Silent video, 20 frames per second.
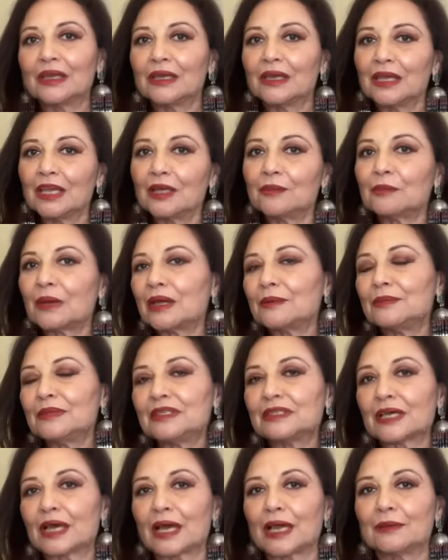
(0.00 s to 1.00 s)
It might be
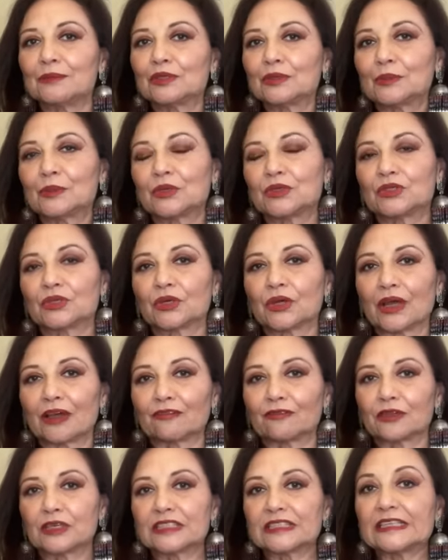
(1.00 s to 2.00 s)
time to put your
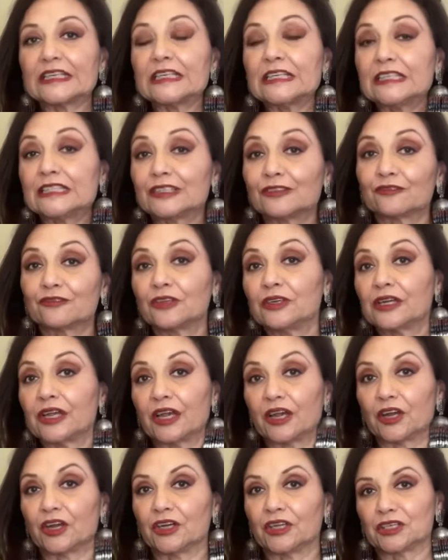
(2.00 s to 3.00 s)
efforts in different
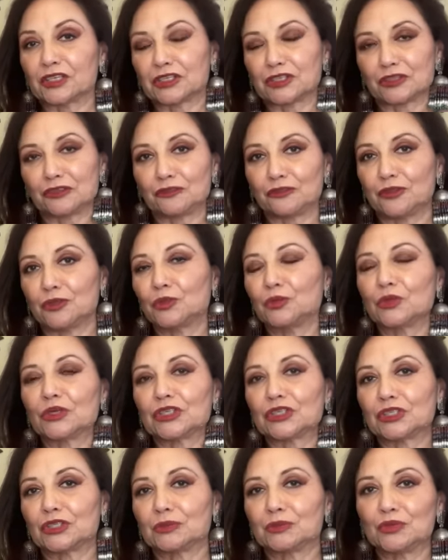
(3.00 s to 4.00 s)
areas if you
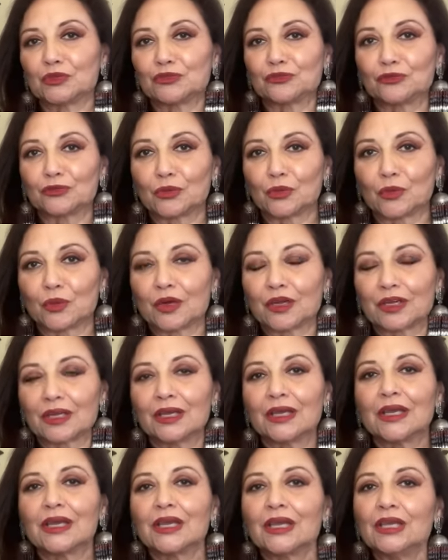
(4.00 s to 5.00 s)
wish to move forward
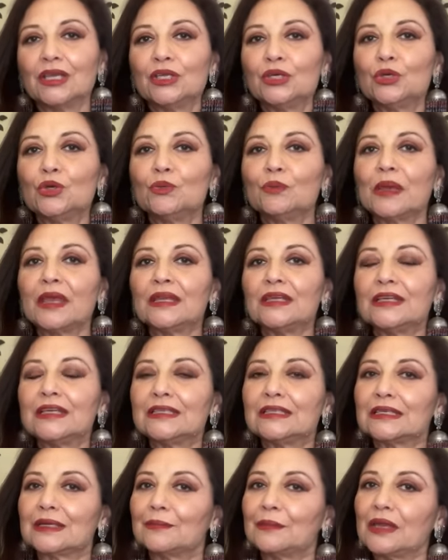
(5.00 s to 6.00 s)
you may
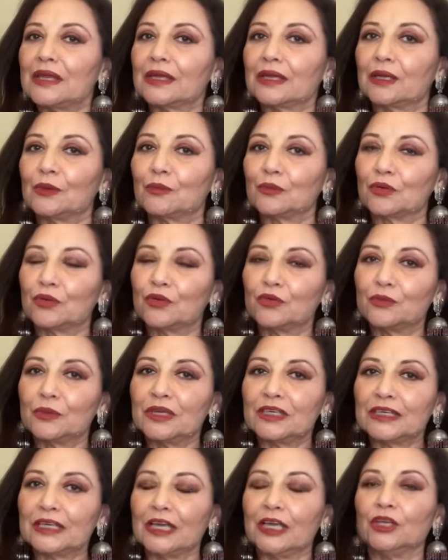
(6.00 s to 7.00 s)
need to make an
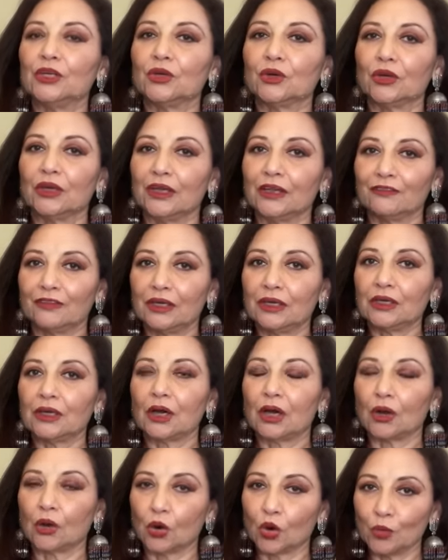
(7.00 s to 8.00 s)
improvement in your living
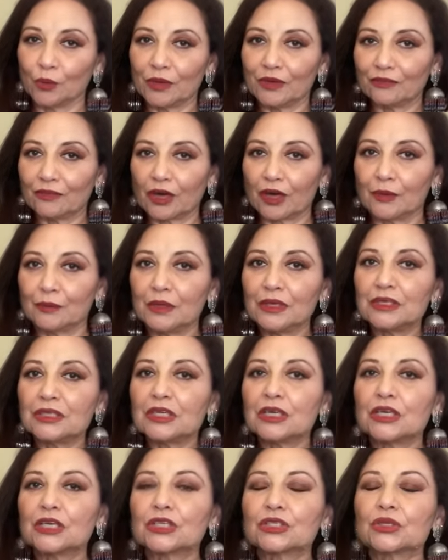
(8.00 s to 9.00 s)
home environment
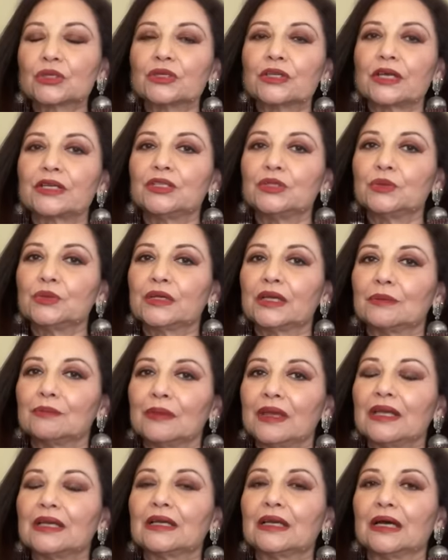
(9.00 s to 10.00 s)
so that you can
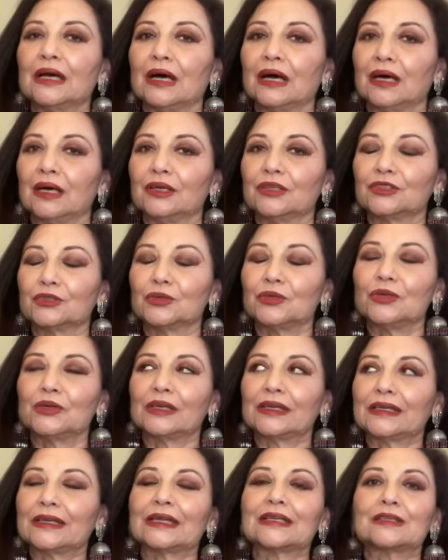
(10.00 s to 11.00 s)
make uh, so you
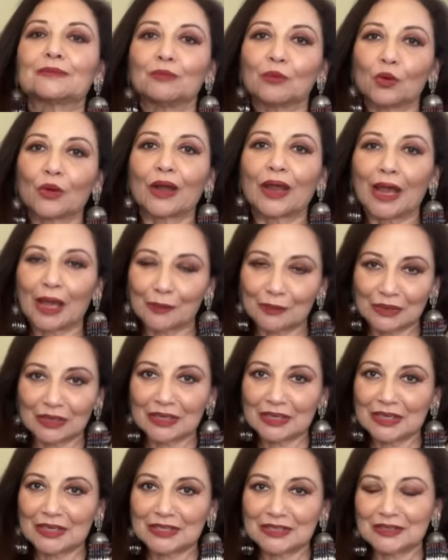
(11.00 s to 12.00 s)
can get more
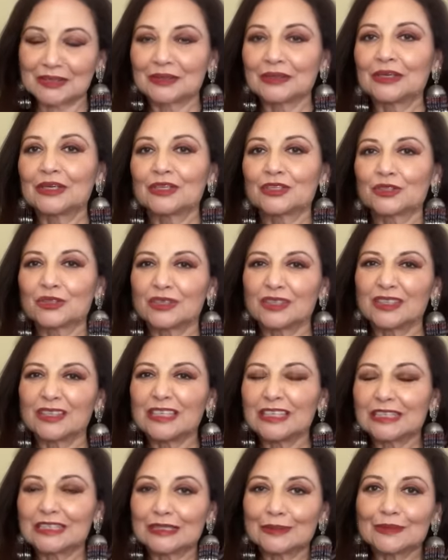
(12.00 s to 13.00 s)
happiness so there
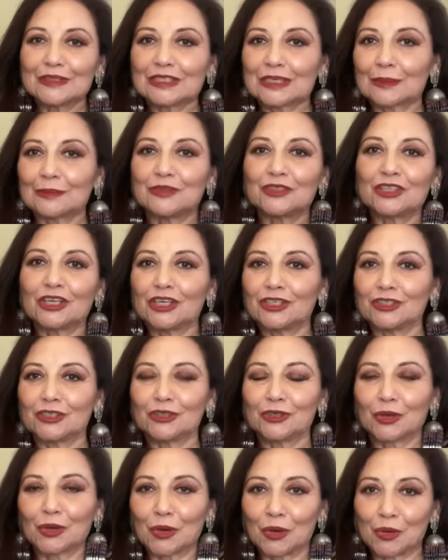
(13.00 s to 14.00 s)
needs to be some change in
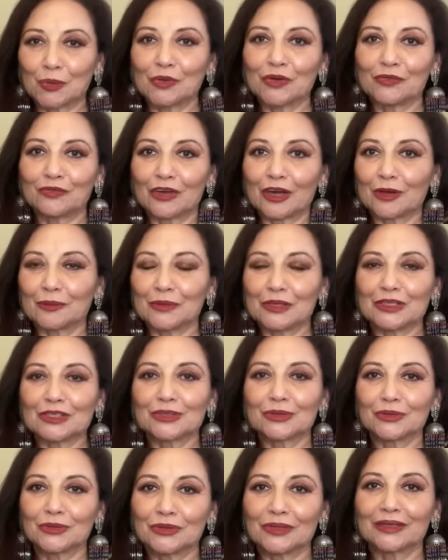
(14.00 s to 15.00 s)
your home environment
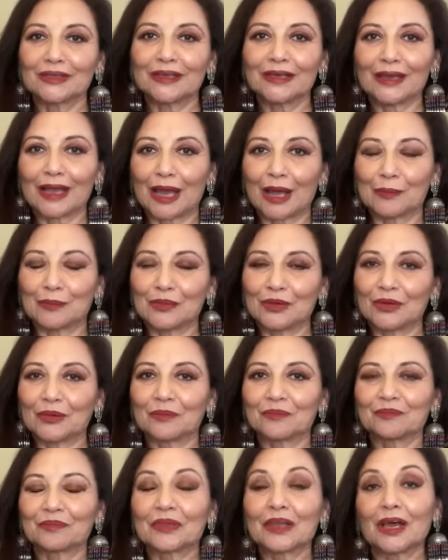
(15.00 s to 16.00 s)
so you can get happier
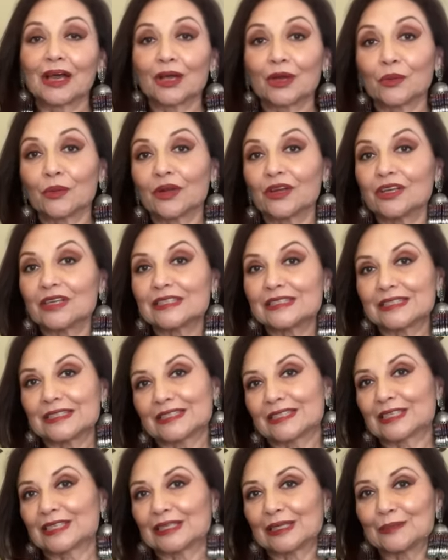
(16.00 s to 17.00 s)
aquarius
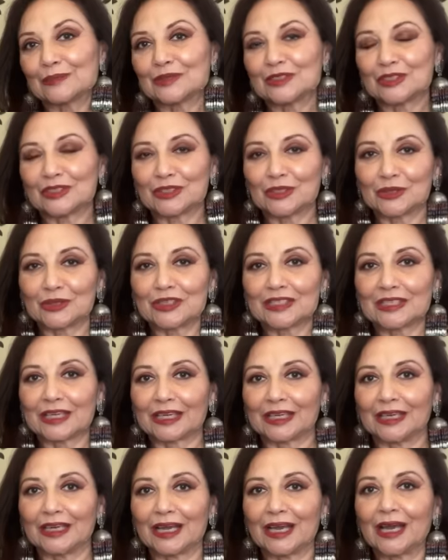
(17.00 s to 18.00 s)
this eclipse is in your
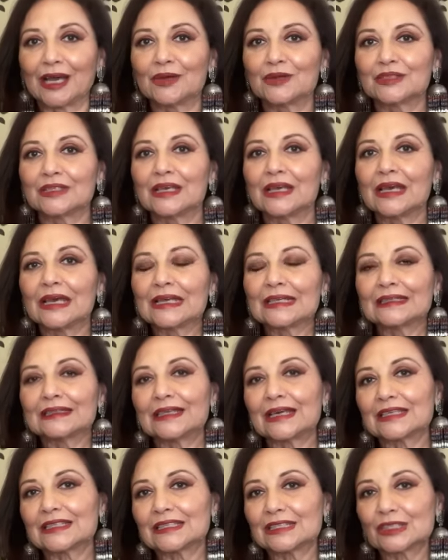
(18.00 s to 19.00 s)
second house
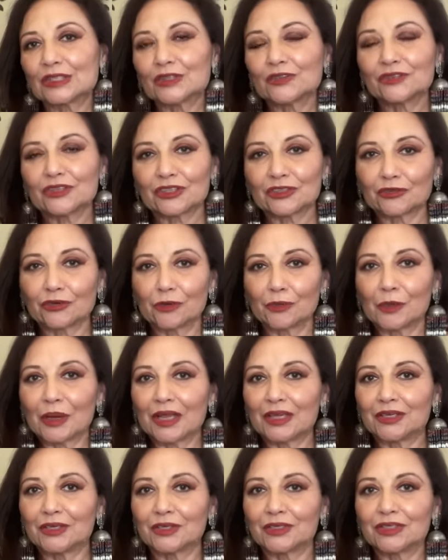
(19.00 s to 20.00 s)
that serves as a
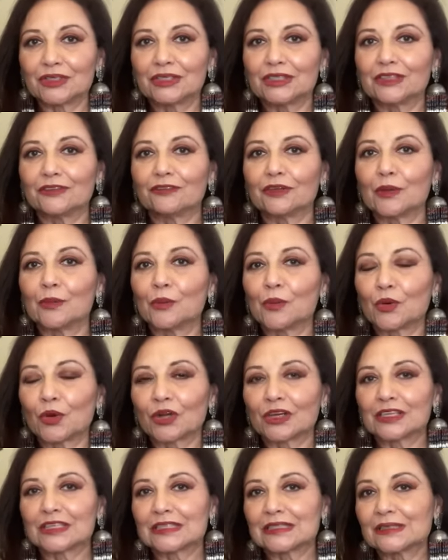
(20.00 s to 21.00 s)
reminder to give
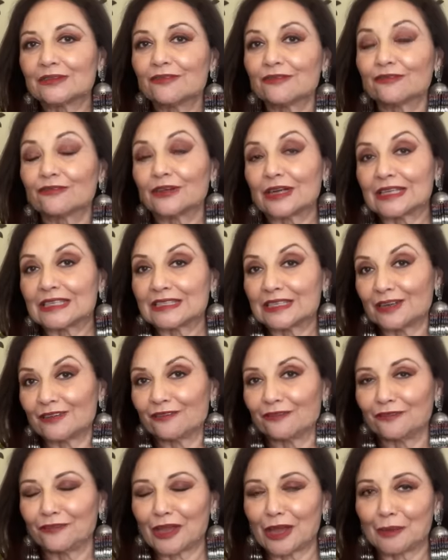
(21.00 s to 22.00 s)
importance to friends and
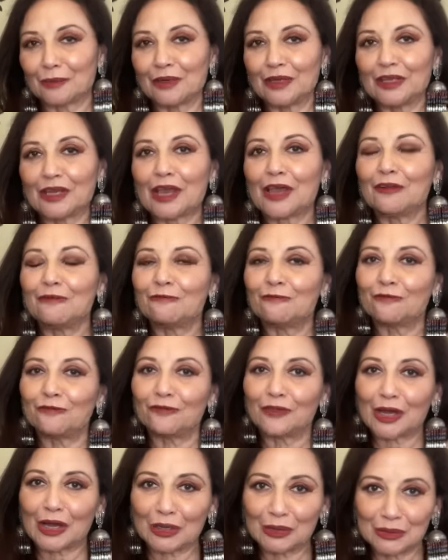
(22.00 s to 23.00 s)
family and
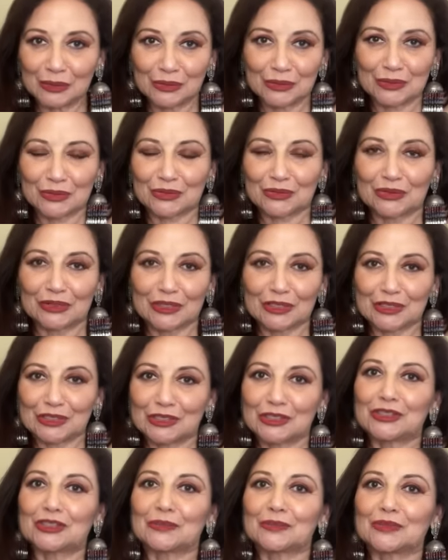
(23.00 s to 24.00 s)
value those
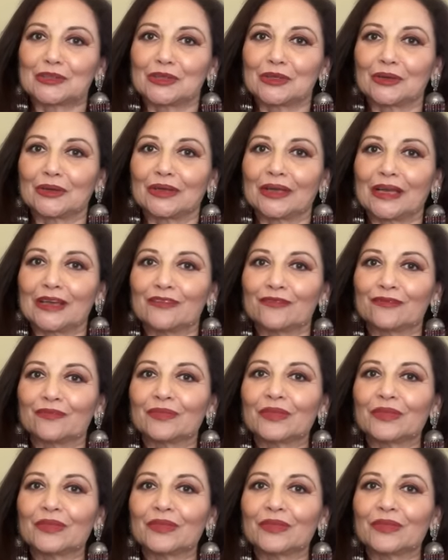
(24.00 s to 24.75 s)
relationships in your life